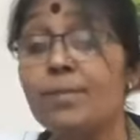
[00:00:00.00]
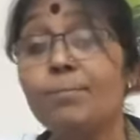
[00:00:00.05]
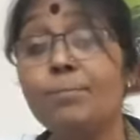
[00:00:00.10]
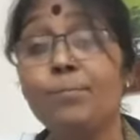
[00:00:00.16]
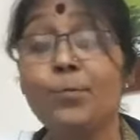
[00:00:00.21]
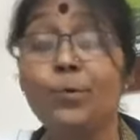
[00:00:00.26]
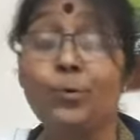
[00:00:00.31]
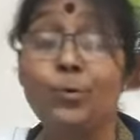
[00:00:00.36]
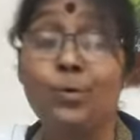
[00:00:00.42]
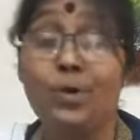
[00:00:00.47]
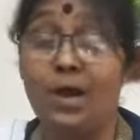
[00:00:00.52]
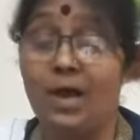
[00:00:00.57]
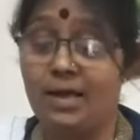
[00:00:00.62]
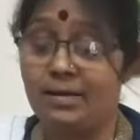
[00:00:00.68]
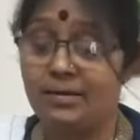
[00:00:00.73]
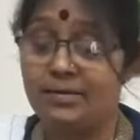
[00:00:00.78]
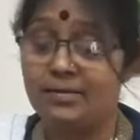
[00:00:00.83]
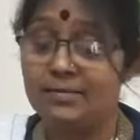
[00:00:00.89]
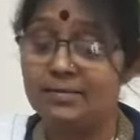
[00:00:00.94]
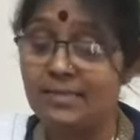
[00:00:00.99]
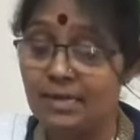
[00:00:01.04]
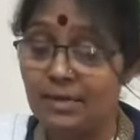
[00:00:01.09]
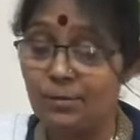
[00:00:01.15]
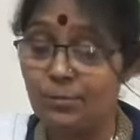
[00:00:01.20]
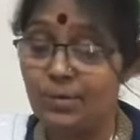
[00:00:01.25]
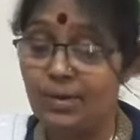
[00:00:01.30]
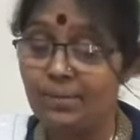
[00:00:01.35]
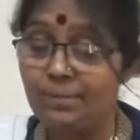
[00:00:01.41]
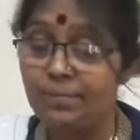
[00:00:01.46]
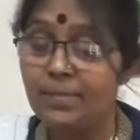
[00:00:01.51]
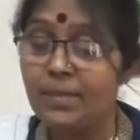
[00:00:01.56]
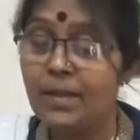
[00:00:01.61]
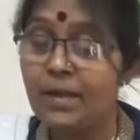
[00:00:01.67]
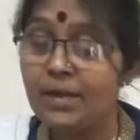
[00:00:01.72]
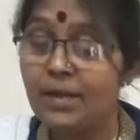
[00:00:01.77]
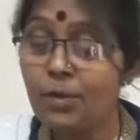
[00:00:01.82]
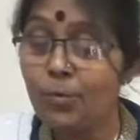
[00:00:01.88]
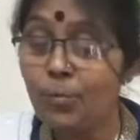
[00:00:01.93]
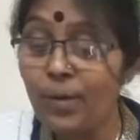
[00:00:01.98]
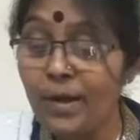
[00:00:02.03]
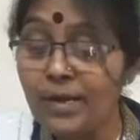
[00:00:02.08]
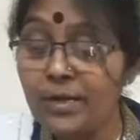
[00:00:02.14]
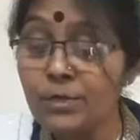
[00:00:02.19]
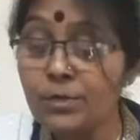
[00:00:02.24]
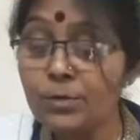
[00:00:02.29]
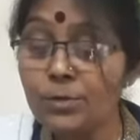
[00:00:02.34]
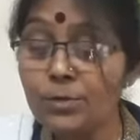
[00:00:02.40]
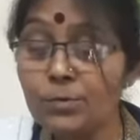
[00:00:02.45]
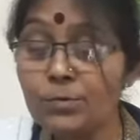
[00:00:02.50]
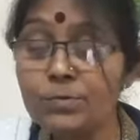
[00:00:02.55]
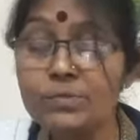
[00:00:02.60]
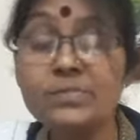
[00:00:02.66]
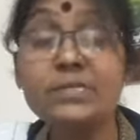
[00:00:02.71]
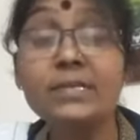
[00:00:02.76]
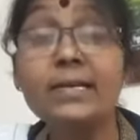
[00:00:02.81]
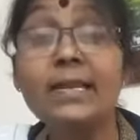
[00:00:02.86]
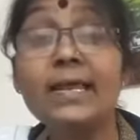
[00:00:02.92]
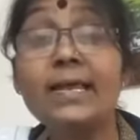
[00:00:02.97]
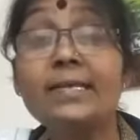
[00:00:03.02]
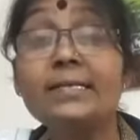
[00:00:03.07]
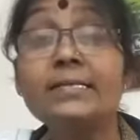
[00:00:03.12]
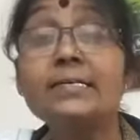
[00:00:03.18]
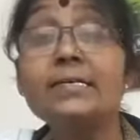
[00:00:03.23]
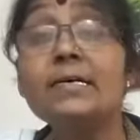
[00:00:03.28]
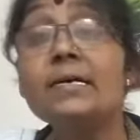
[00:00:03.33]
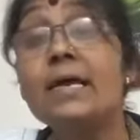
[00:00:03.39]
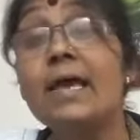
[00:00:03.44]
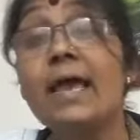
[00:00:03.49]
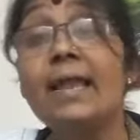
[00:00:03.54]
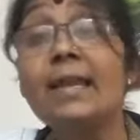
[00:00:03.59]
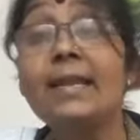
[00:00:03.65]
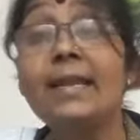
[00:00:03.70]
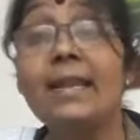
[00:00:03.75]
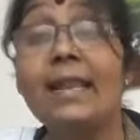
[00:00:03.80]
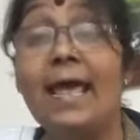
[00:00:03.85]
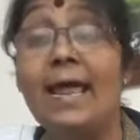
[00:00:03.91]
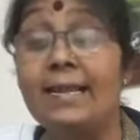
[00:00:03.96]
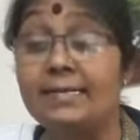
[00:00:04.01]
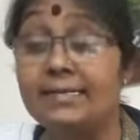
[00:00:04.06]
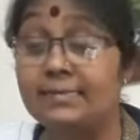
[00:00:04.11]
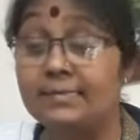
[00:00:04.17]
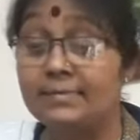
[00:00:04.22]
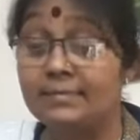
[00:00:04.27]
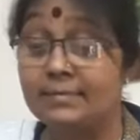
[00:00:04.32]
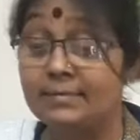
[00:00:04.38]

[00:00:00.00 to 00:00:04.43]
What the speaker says: blue car. That way. Now, when to use later and latter?